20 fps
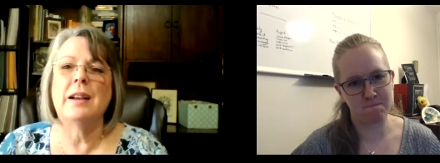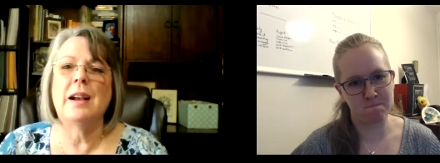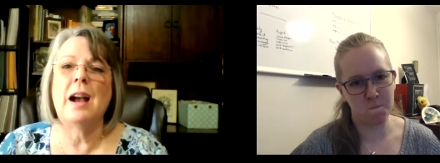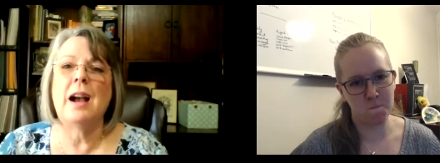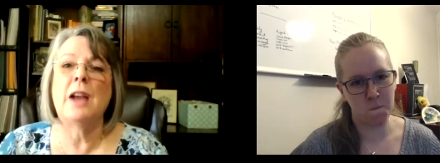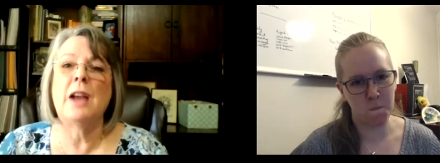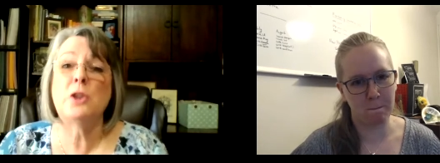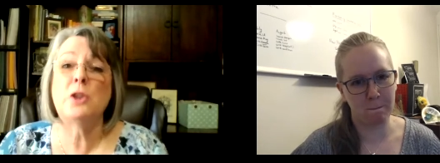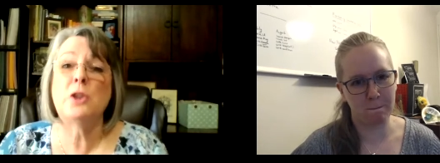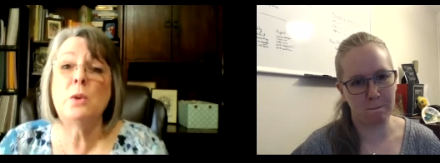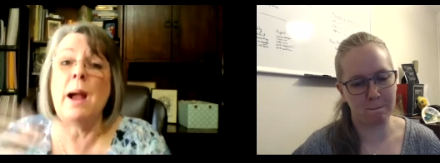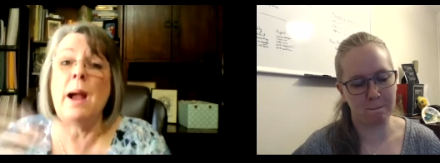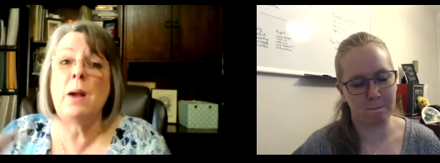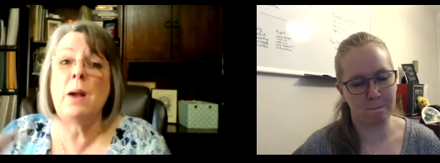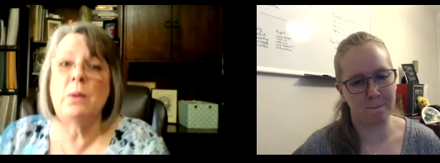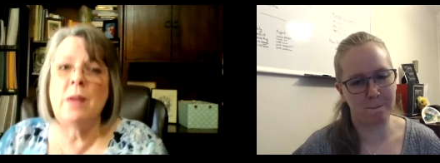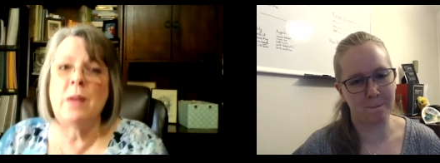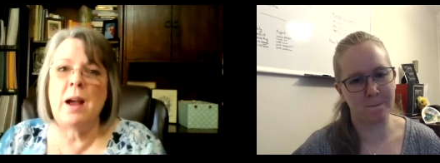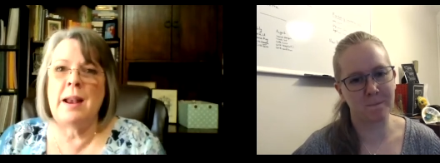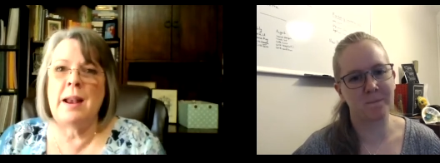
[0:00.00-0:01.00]
Speaker 1: do
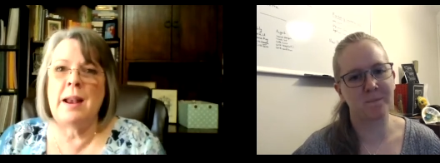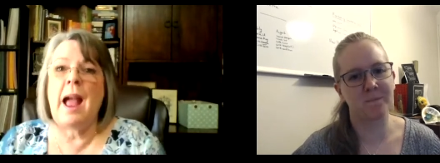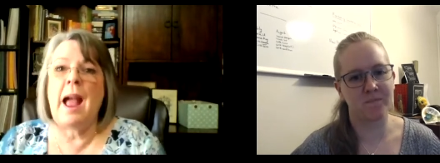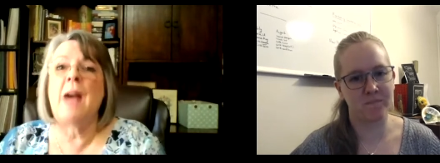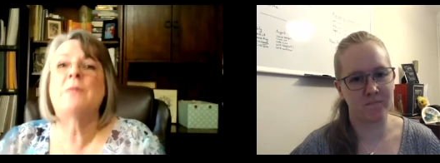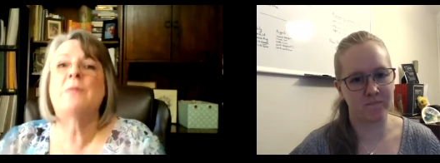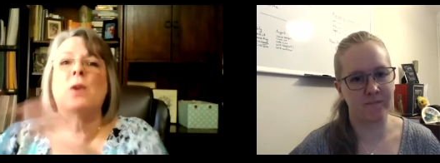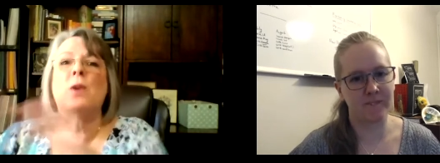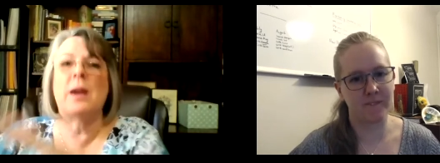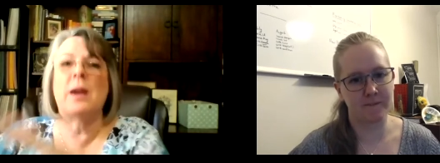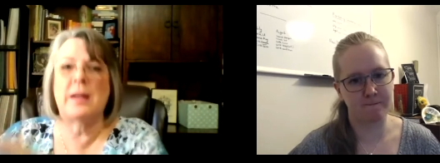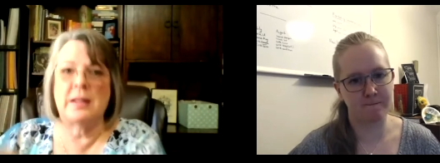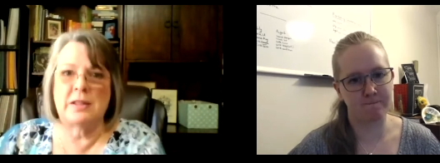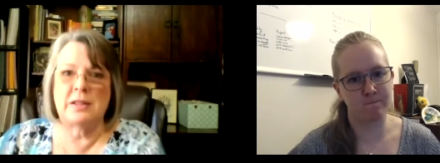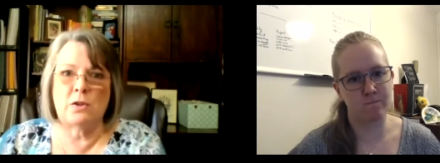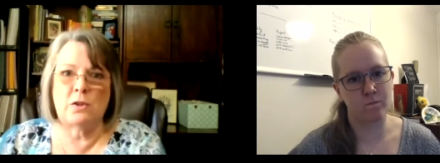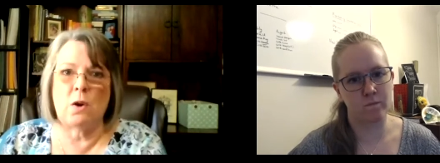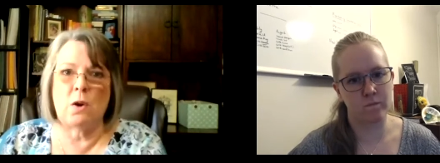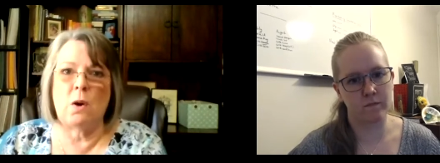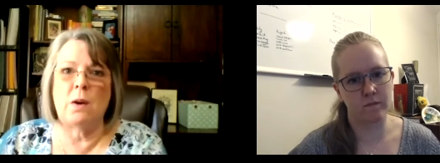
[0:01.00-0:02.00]
outline after I get
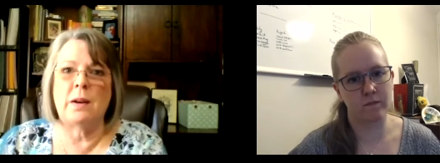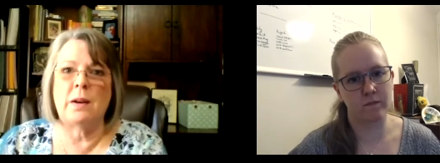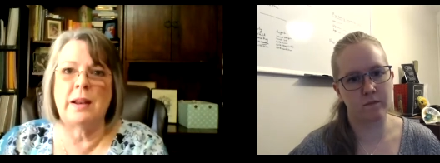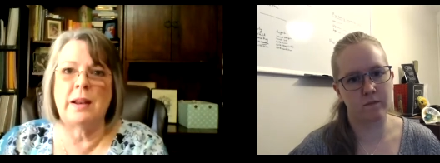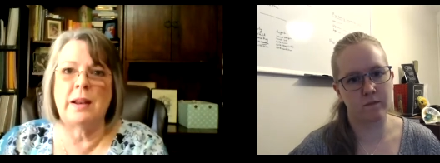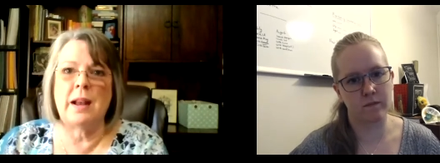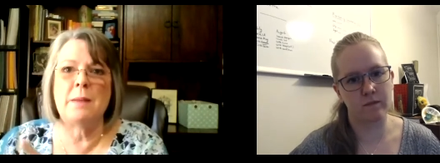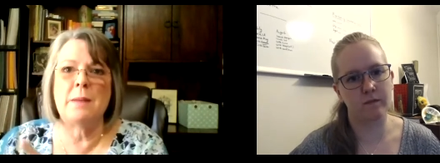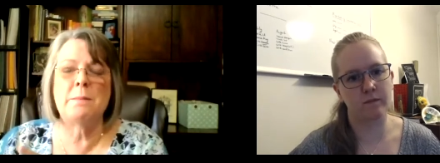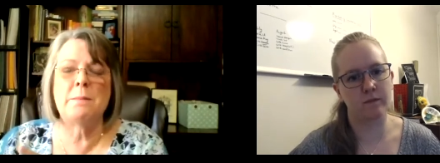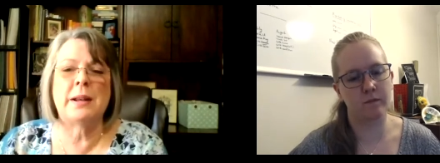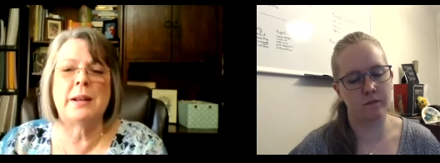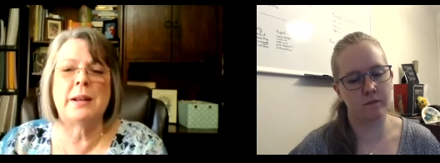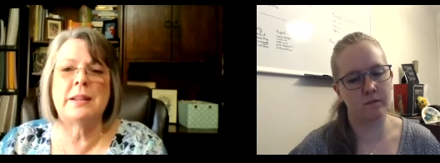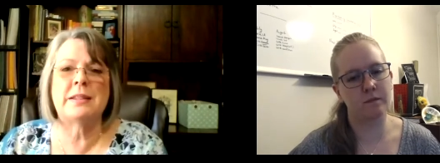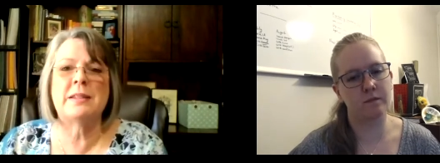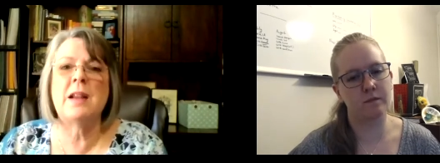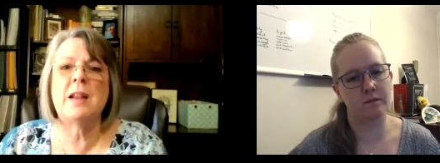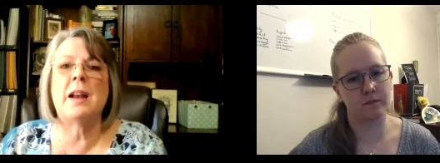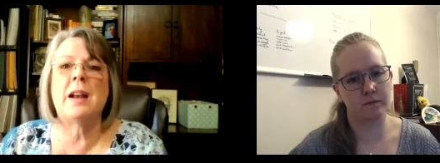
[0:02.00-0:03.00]
started, but
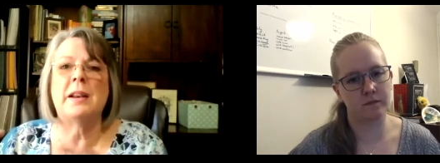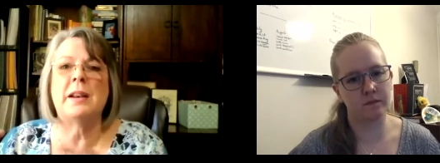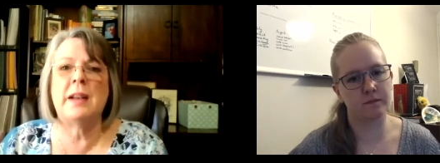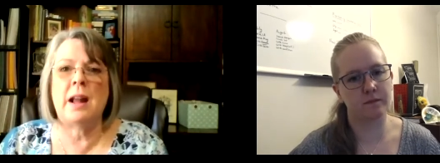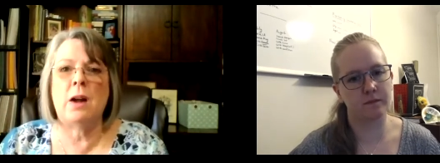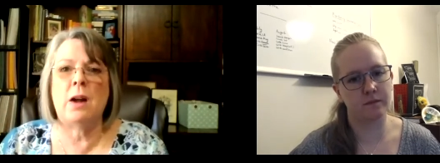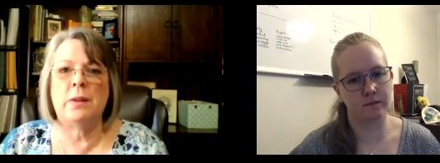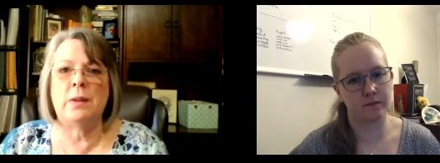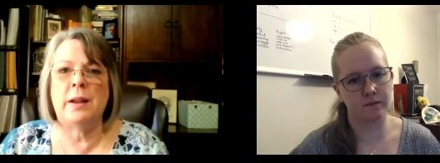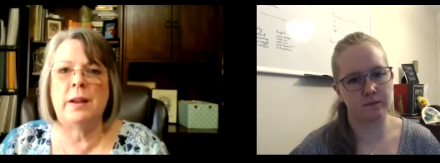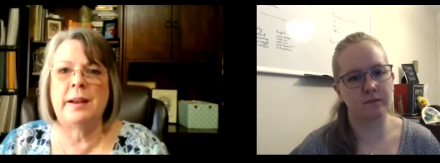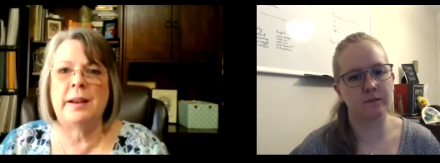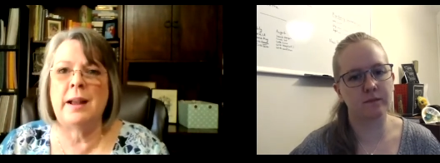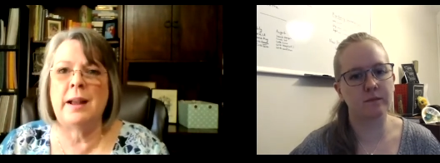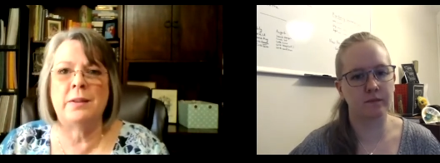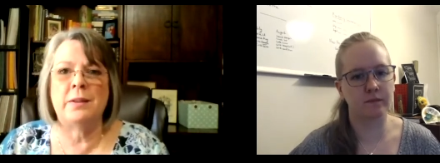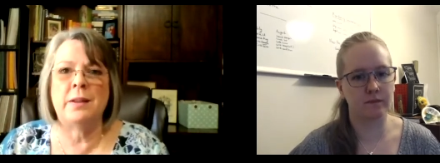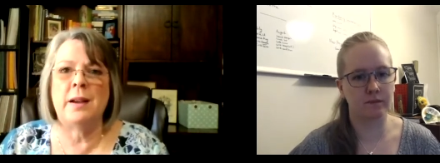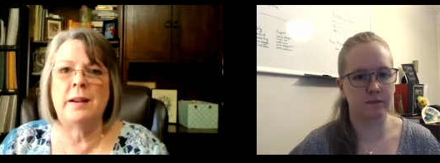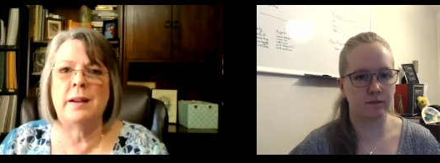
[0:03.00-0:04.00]
it's not an outline.
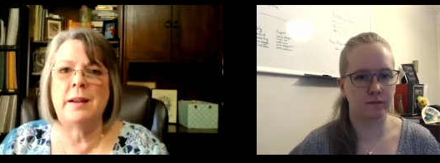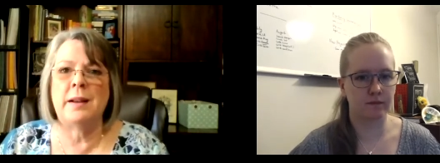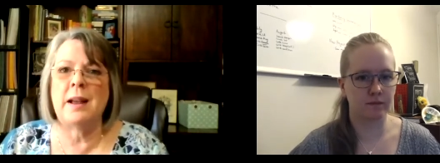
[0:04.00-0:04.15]
I